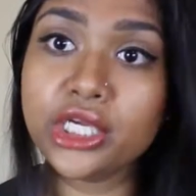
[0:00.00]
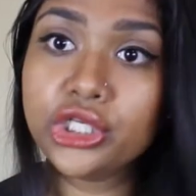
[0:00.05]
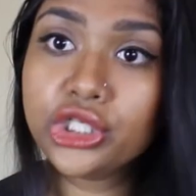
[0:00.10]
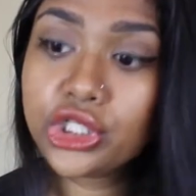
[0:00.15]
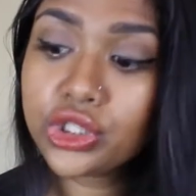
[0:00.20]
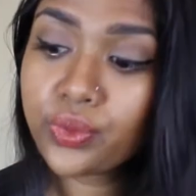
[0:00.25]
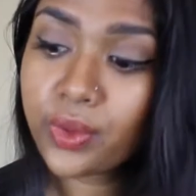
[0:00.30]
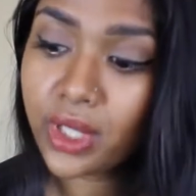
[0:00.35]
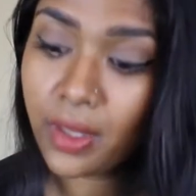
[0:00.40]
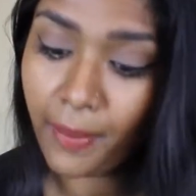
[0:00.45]
you
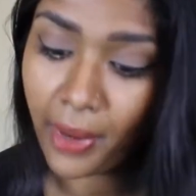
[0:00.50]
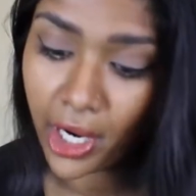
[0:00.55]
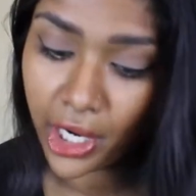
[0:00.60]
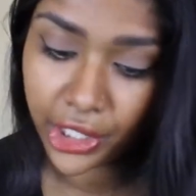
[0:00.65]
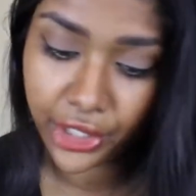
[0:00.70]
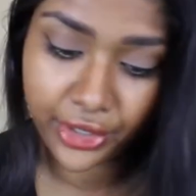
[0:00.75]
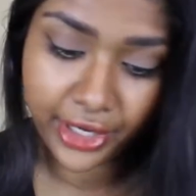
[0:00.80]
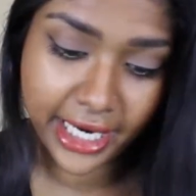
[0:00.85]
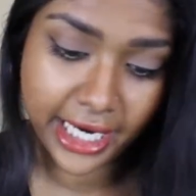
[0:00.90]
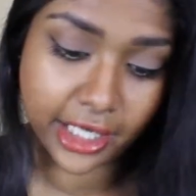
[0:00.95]
just want to
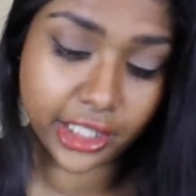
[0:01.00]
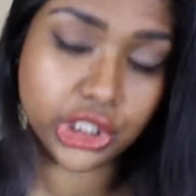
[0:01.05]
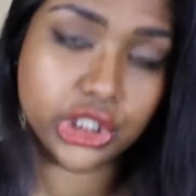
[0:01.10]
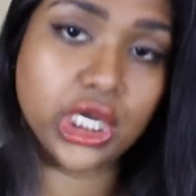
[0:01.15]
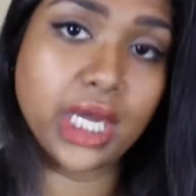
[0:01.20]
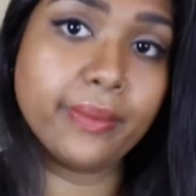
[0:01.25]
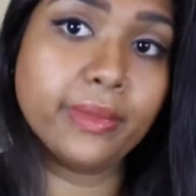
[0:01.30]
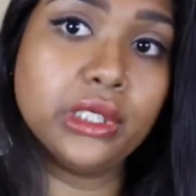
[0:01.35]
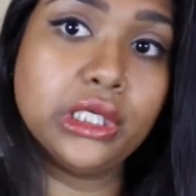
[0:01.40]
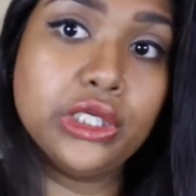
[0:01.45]
part your hair.
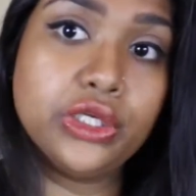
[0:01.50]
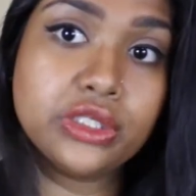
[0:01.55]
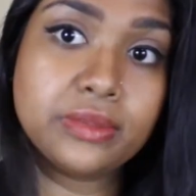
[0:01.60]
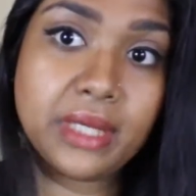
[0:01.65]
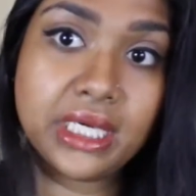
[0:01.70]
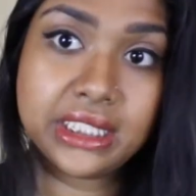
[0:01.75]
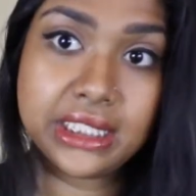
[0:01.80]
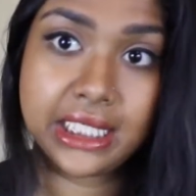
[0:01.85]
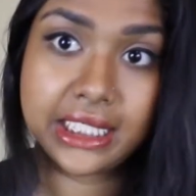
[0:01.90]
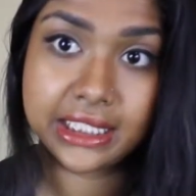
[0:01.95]
So I'm going to use
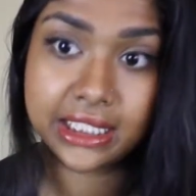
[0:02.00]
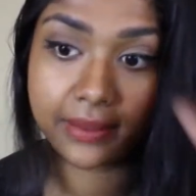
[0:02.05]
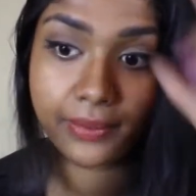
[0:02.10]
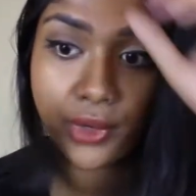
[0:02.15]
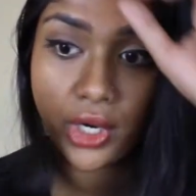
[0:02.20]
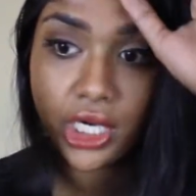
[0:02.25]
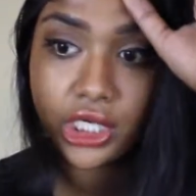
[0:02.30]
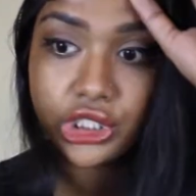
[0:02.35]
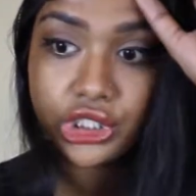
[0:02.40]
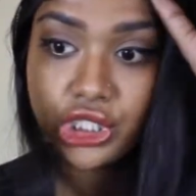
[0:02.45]
my teasing
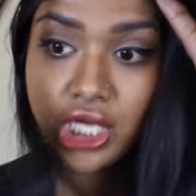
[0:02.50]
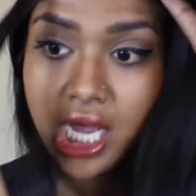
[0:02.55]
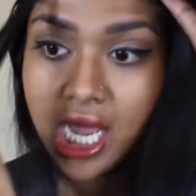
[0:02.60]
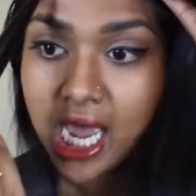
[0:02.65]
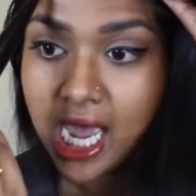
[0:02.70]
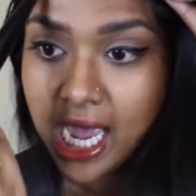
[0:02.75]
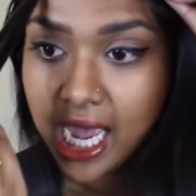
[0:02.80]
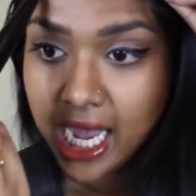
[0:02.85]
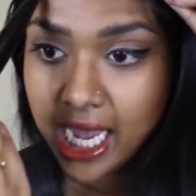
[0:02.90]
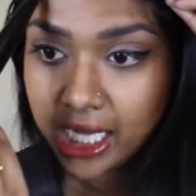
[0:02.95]
brush
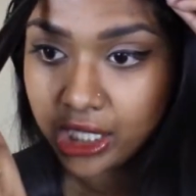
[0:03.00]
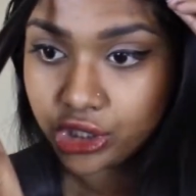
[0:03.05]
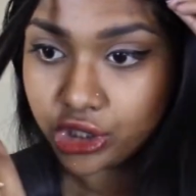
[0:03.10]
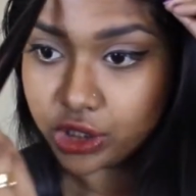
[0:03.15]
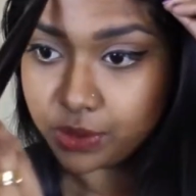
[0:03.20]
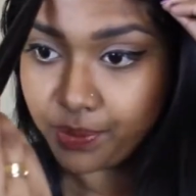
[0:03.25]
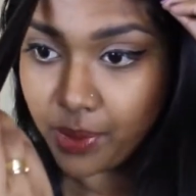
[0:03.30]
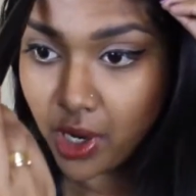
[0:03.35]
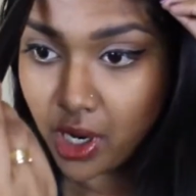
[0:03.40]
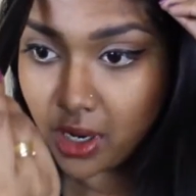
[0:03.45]
and
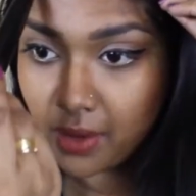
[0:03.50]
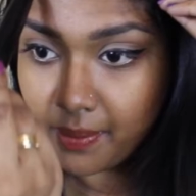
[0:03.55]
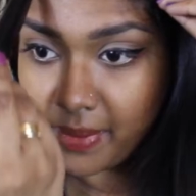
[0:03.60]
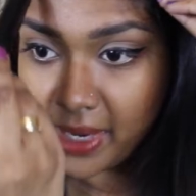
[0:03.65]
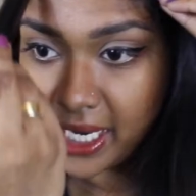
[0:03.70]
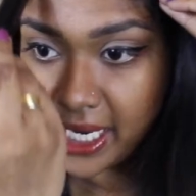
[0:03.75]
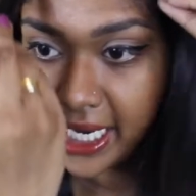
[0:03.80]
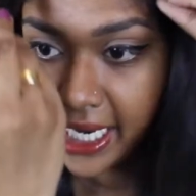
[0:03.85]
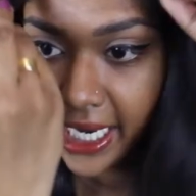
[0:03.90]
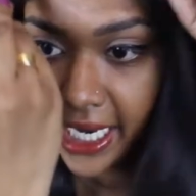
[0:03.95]
just part
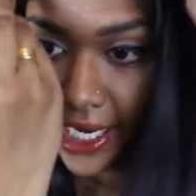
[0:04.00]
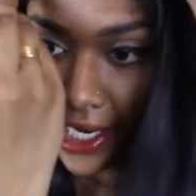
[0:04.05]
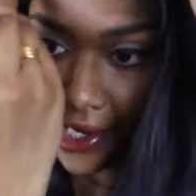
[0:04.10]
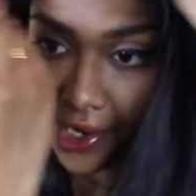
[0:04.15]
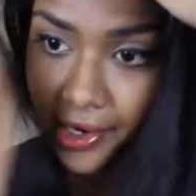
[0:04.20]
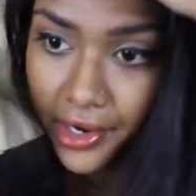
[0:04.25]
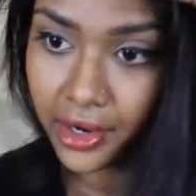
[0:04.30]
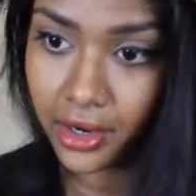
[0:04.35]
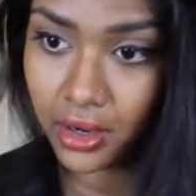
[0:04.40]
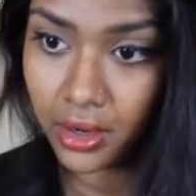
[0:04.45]
my
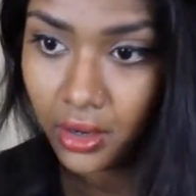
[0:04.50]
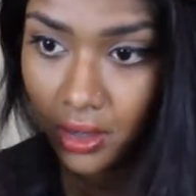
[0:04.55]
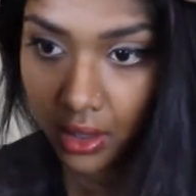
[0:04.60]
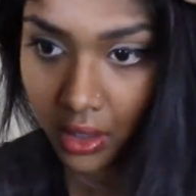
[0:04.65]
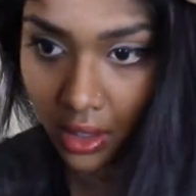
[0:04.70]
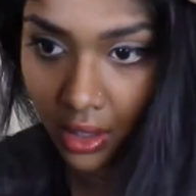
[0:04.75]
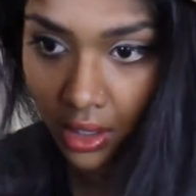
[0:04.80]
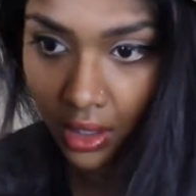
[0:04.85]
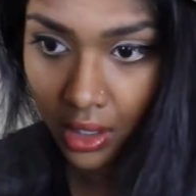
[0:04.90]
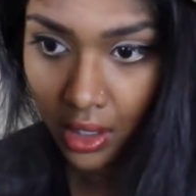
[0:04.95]
hair
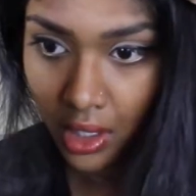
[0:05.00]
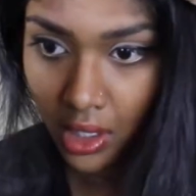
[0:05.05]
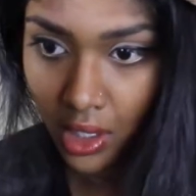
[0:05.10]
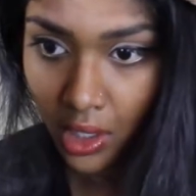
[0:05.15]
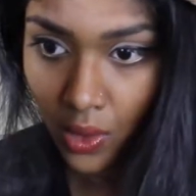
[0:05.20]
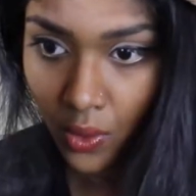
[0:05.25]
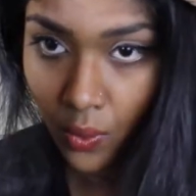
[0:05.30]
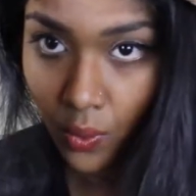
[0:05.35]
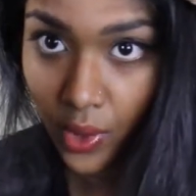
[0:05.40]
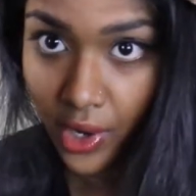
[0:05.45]

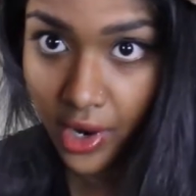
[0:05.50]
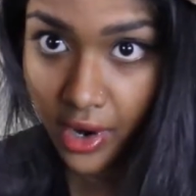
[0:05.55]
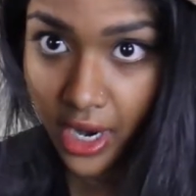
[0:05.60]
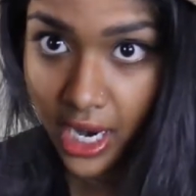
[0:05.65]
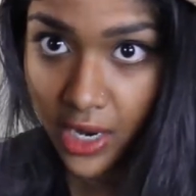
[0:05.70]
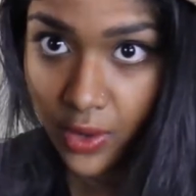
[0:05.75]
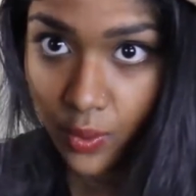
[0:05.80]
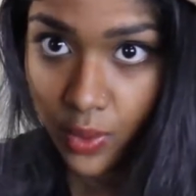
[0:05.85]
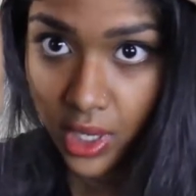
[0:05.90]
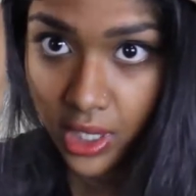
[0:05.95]
where
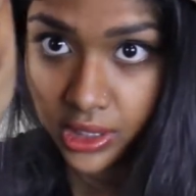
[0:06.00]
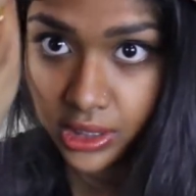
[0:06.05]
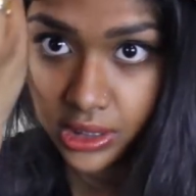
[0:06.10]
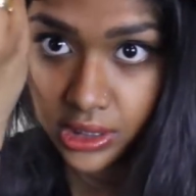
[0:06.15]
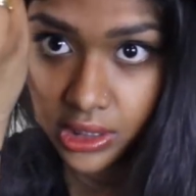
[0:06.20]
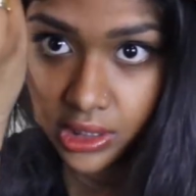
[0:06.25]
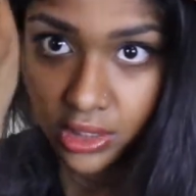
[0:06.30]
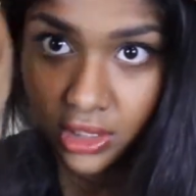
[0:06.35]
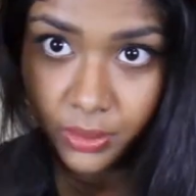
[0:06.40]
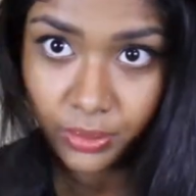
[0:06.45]
I
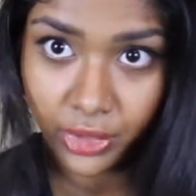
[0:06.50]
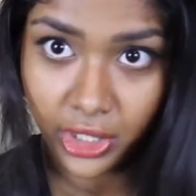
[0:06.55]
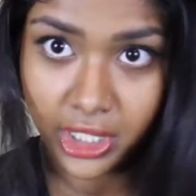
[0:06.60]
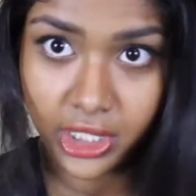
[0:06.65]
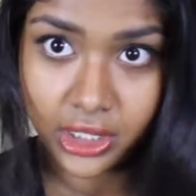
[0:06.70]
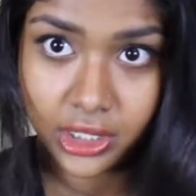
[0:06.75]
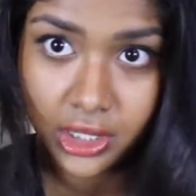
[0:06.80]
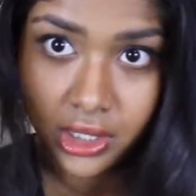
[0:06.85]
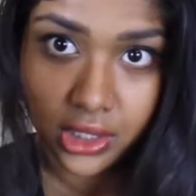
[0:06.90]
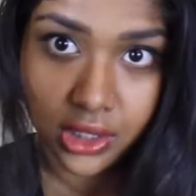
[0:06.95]
want the
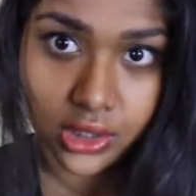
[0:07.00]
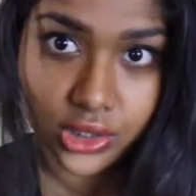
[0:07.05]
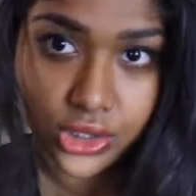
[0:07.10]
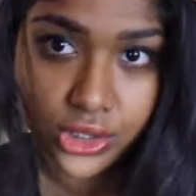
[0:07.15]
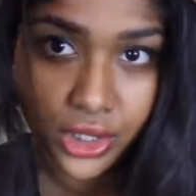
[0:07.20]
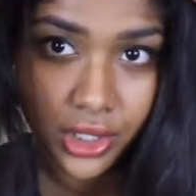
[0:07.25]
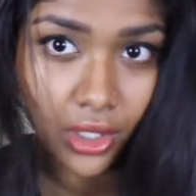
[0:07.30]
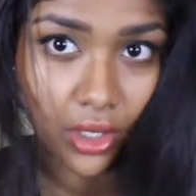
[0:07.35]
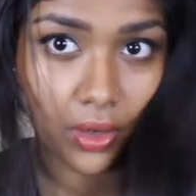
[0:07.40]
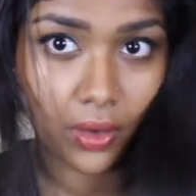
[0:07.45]
braid
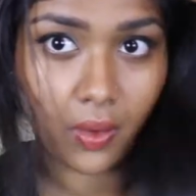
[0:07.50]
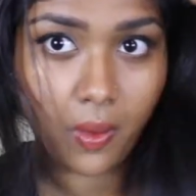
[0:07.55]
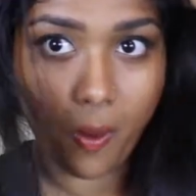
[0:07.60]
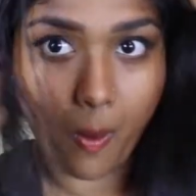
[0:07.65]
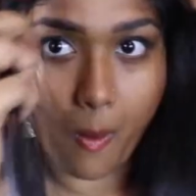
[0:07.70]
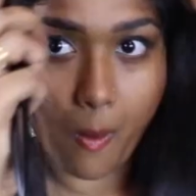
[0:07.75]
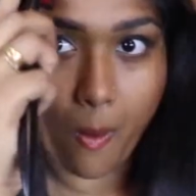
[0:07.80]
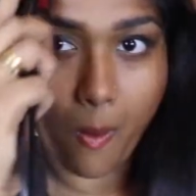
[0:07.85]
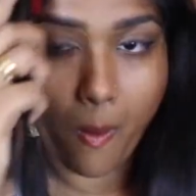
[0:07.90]
to go.